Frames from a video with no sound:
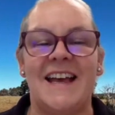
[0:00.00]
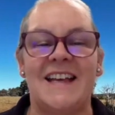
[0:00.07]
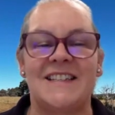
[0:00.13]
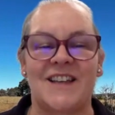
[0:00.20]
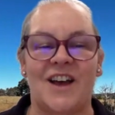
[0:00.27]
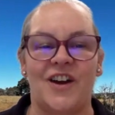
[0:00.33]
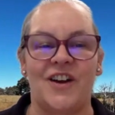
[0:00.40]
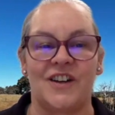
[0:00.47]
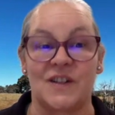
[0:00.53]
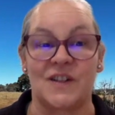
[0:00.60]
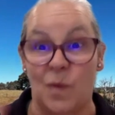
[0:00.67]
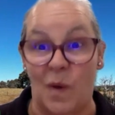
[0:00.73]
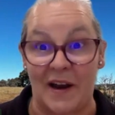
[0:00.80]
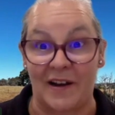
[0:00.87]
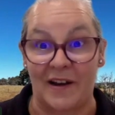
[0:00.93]
So, because
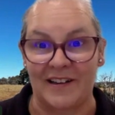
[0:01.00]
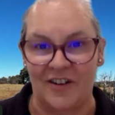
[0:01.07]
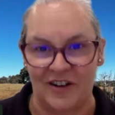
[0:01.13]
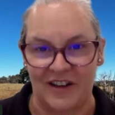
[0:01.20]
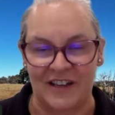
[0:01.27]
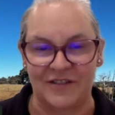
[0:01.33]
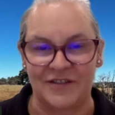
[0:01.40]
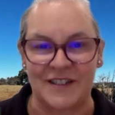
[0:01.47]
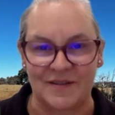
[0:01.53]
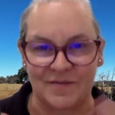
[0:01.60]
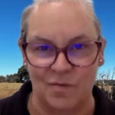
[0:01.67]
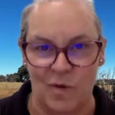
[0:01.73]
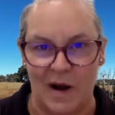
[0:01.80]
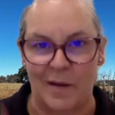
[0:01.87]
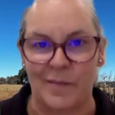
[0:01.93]
one I got gifted,
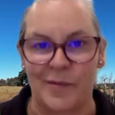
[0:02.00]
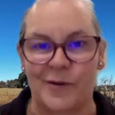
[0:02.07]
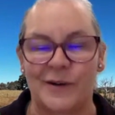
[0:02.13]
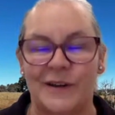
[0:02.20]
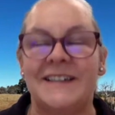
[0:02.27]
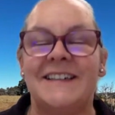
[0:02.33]
one I bought.